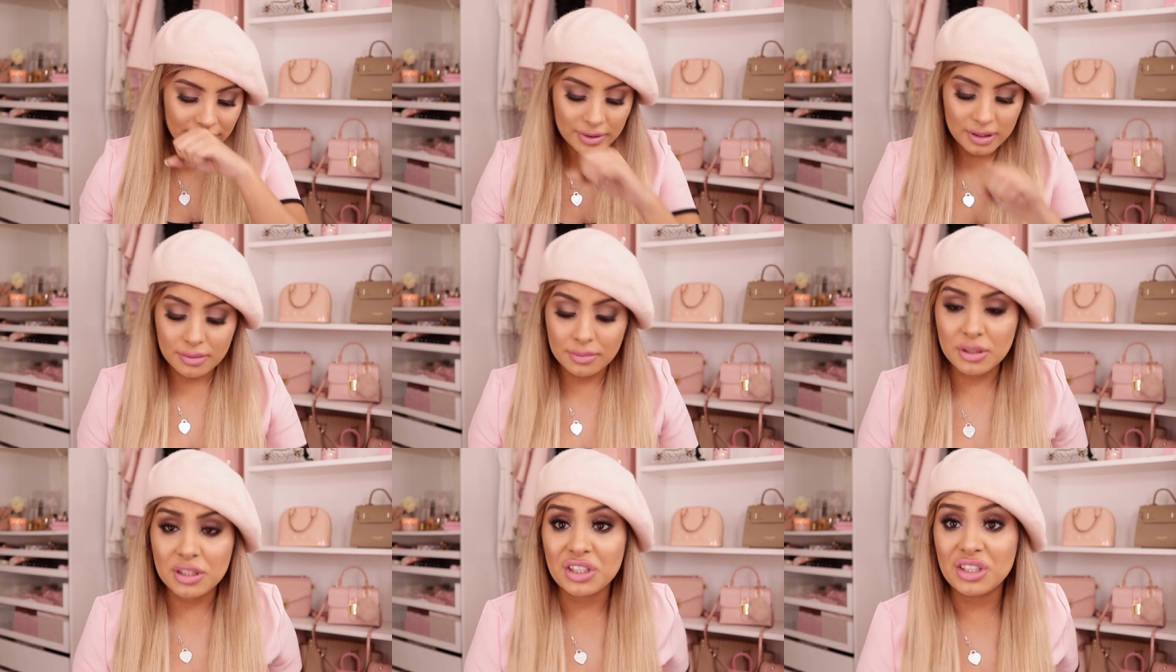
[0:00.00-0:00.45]
It
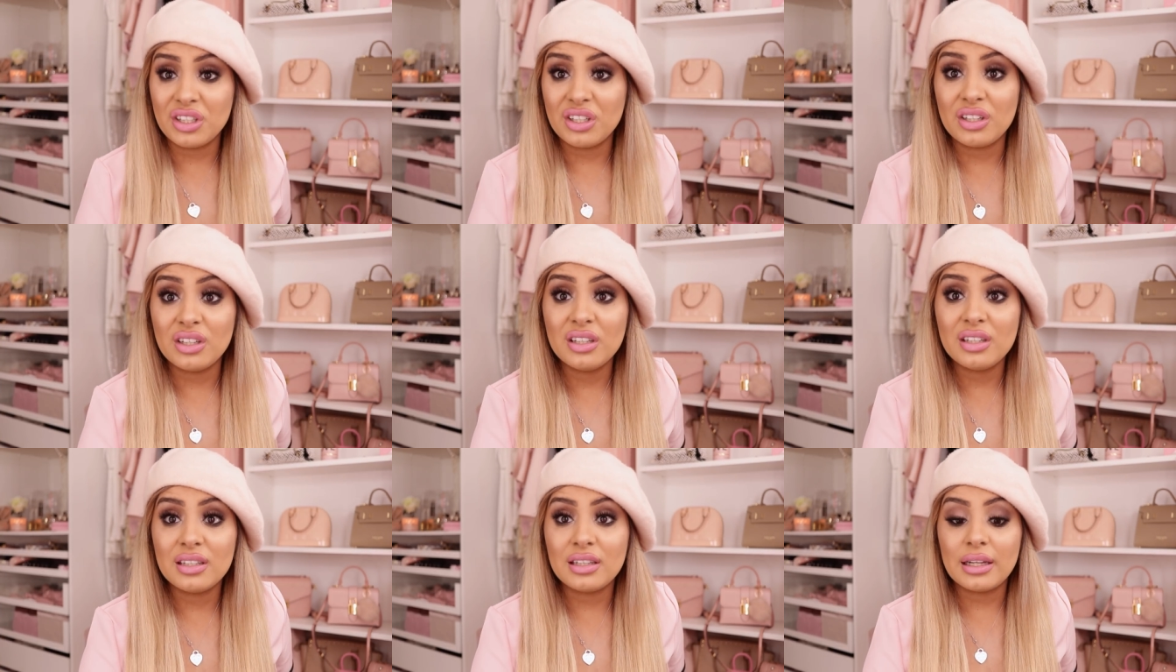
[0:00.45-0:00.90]
smells
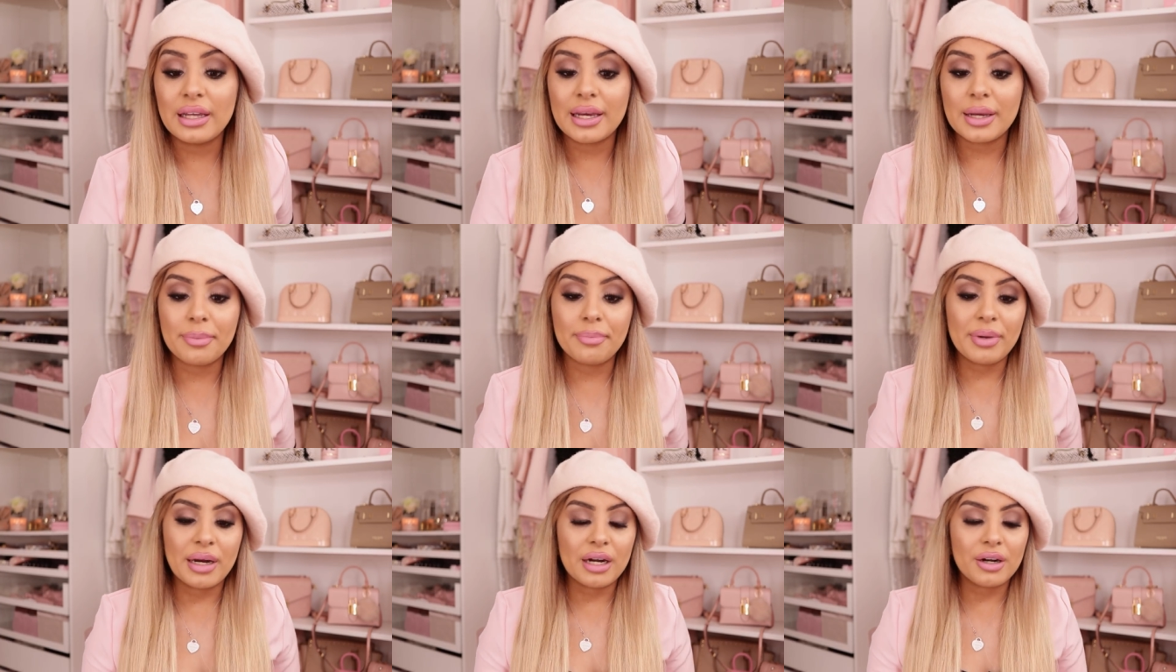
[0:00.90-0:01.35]
good,
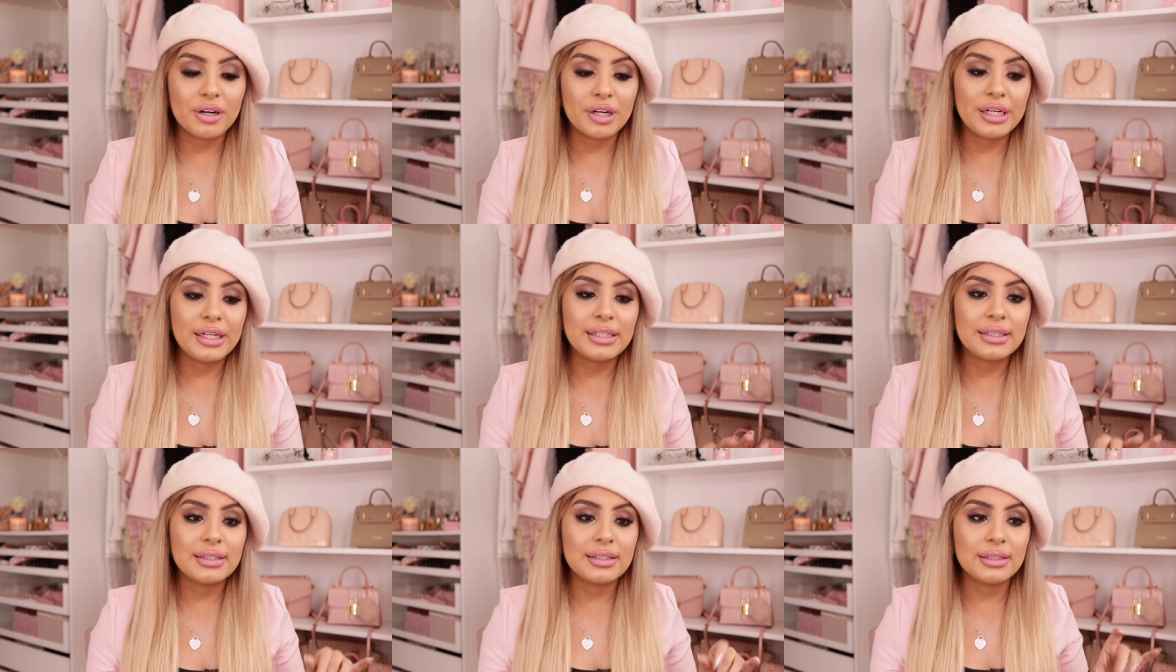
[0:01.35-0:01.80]
like
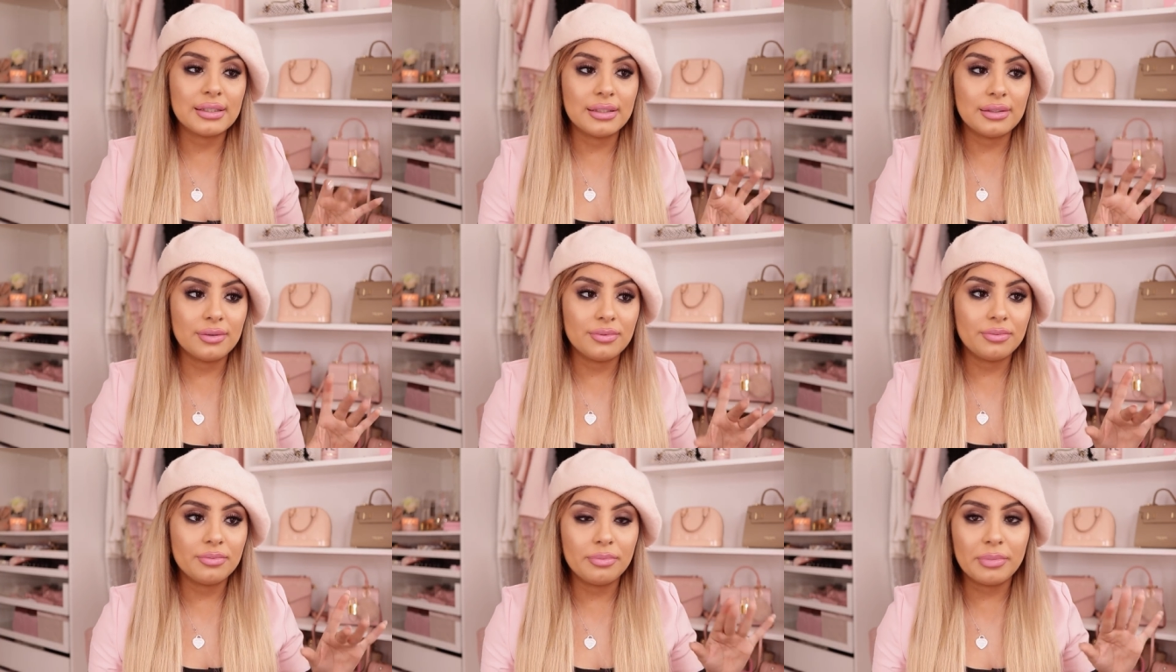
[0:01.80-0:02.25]
berries
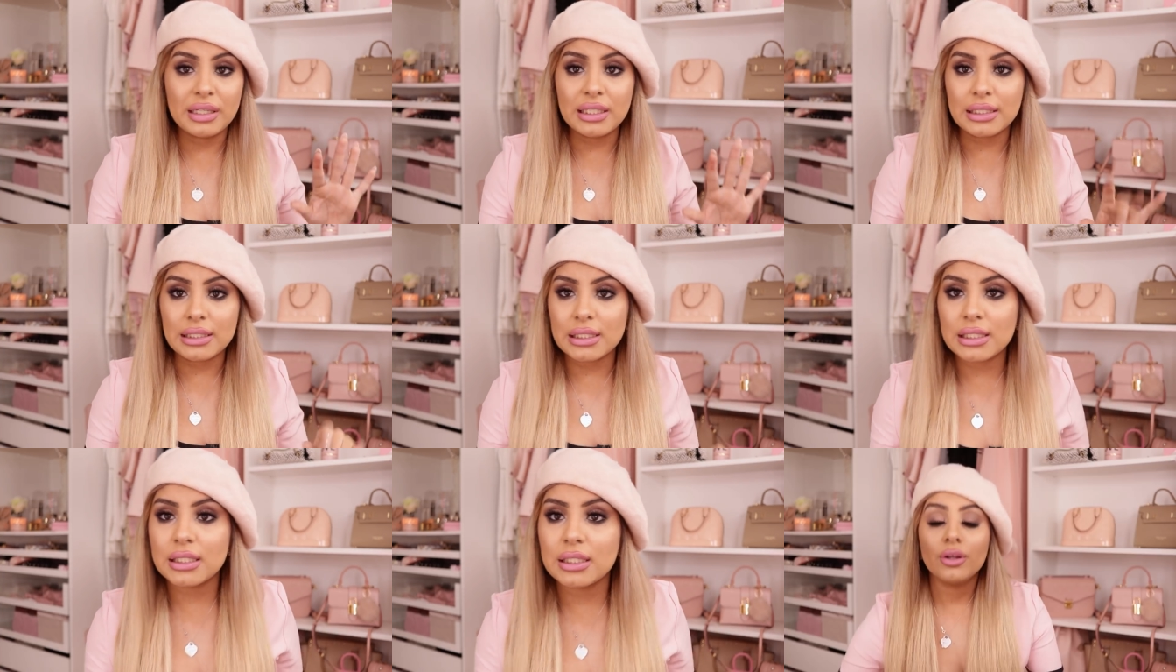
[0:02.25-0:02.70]
and
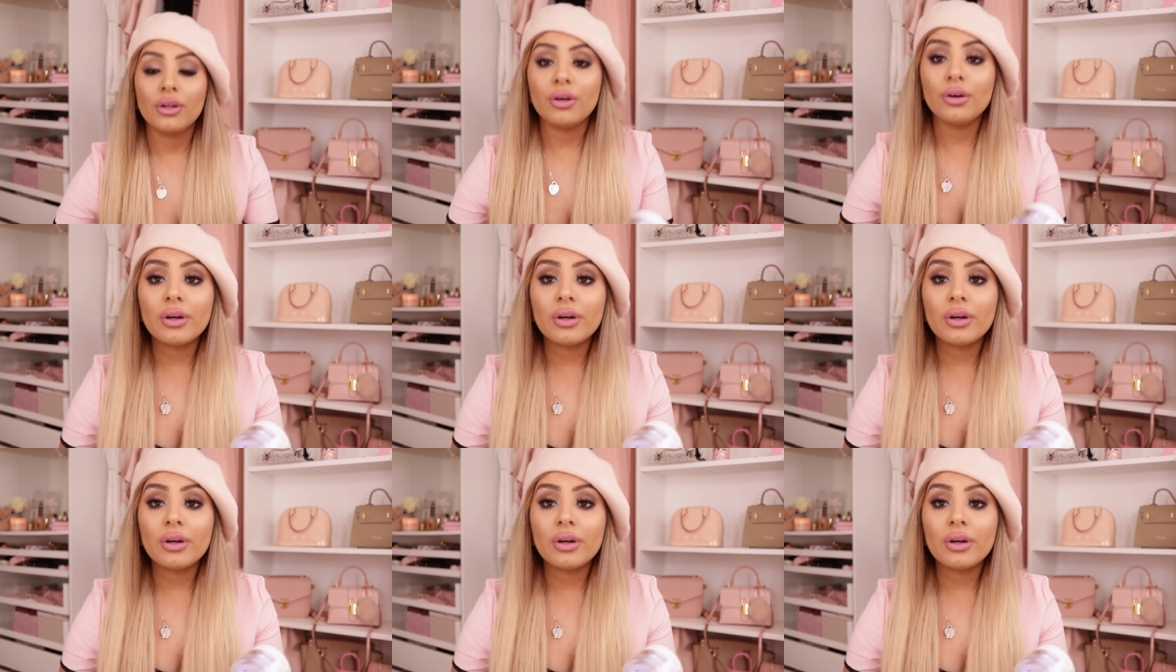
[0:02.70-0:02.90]
mint.